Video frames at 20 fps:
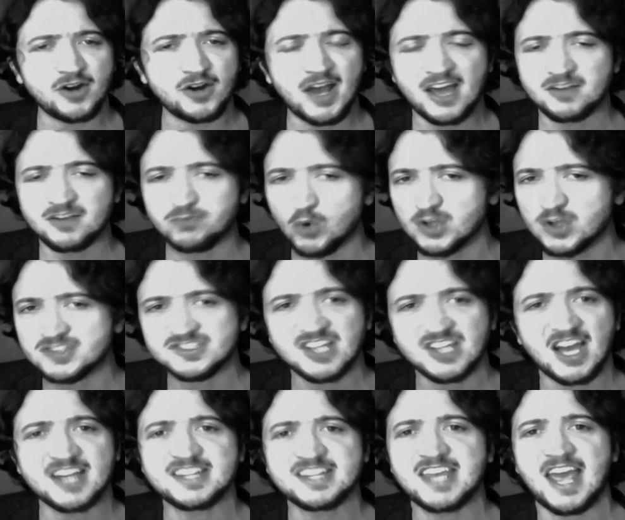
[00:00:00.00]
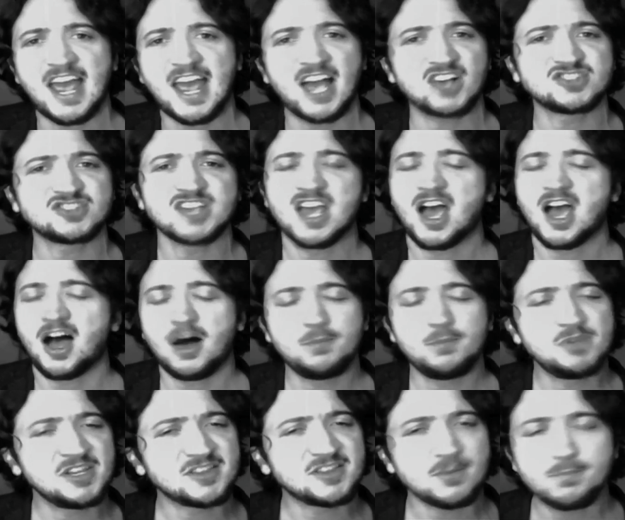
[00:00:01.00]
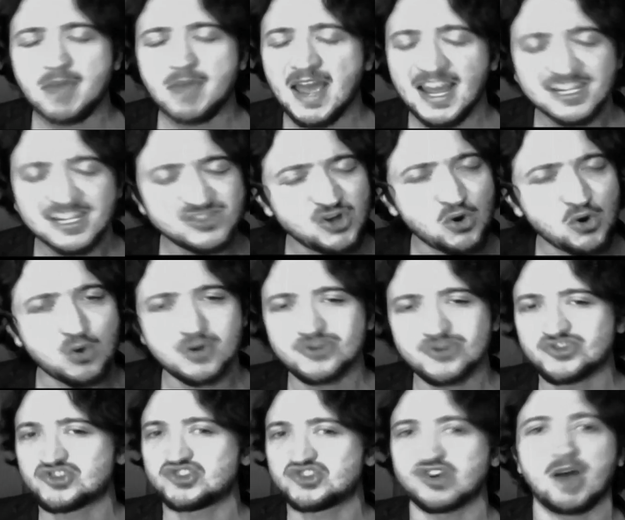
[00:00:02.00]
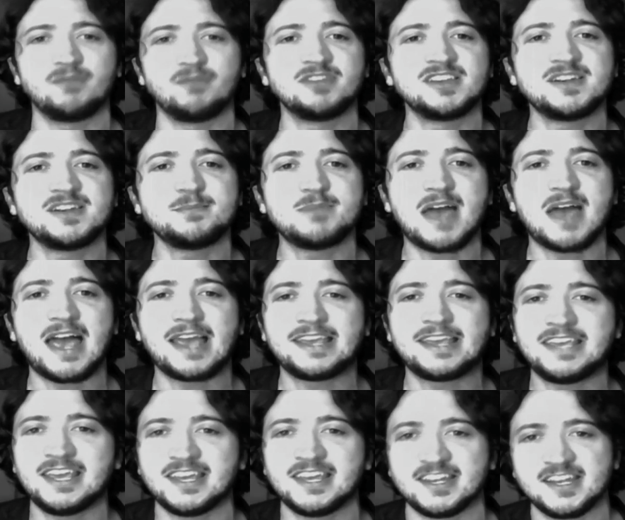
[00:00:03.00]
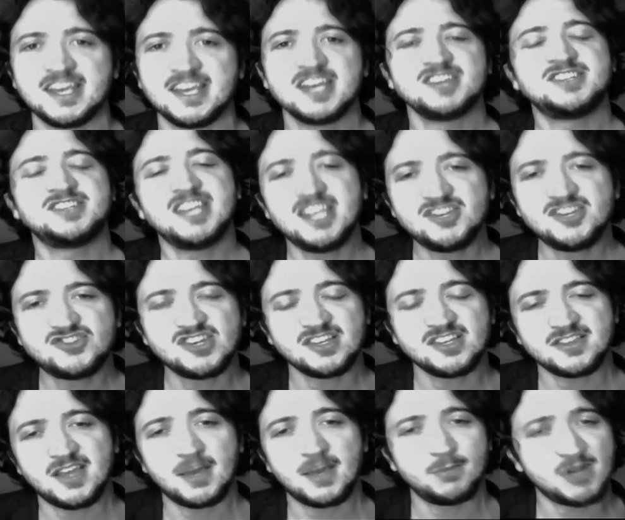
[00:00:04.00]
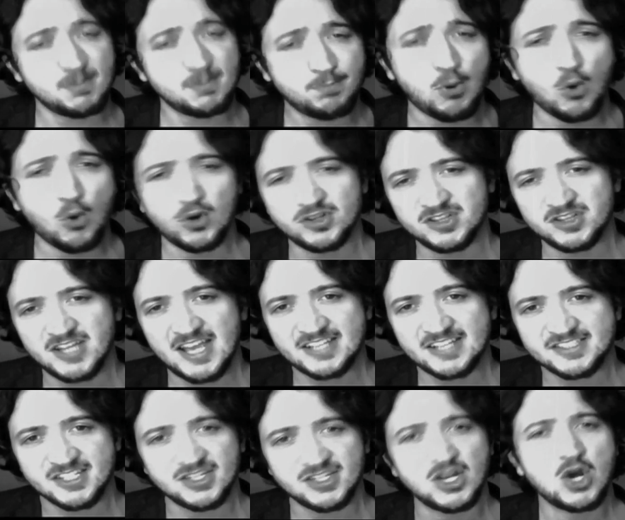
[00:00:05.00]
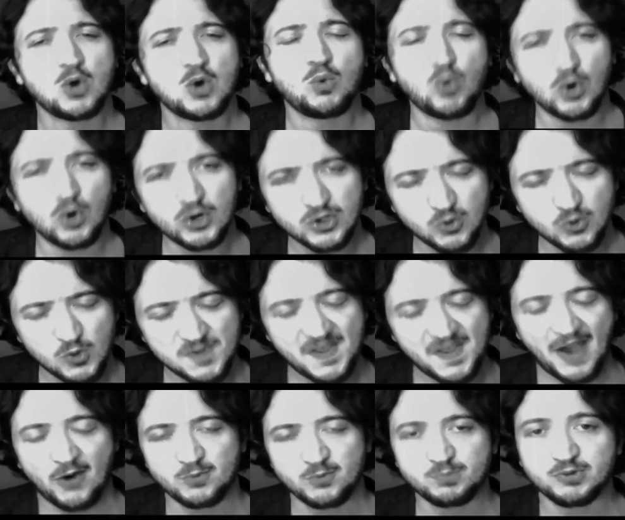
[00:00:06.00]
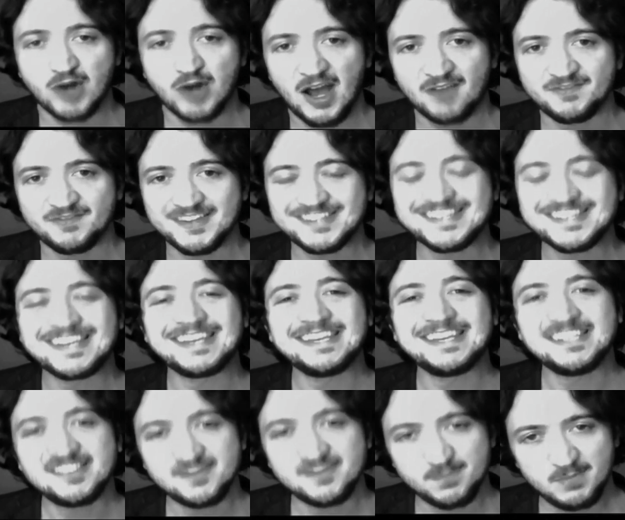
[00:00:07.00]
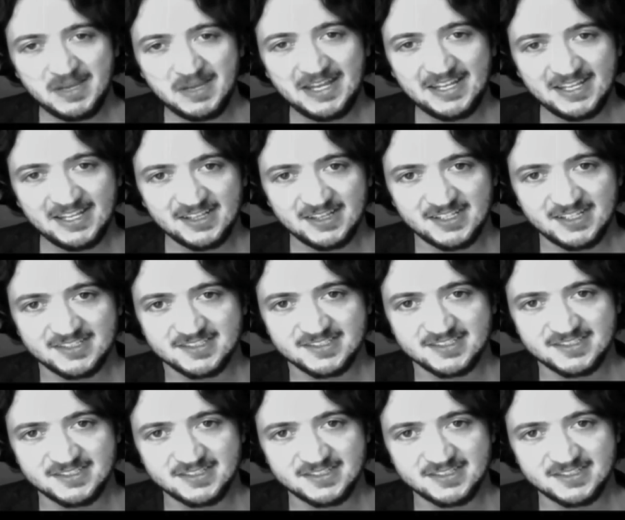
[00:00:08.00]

out of one side of the house, I'll be at the back door shoveling it back in, teaching them an important lesson. Work without profit is meaningless.